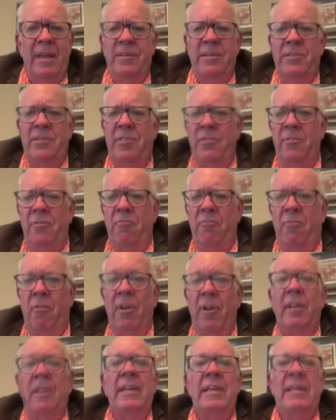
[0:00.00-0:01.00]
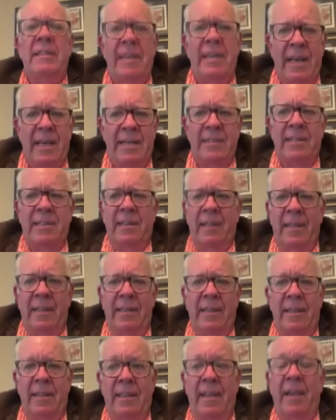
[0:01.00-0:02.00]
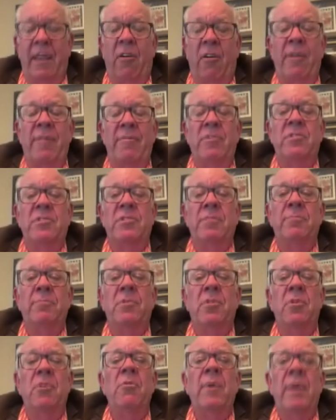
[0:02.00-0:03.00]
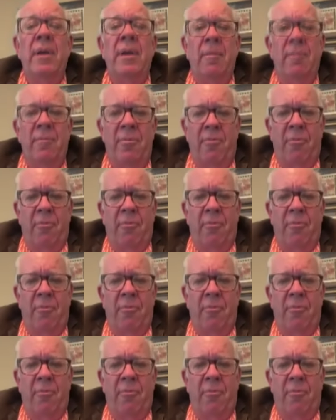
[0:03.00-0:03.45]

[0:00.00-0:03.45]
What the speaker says: to really de-escalate the thing or even subdue him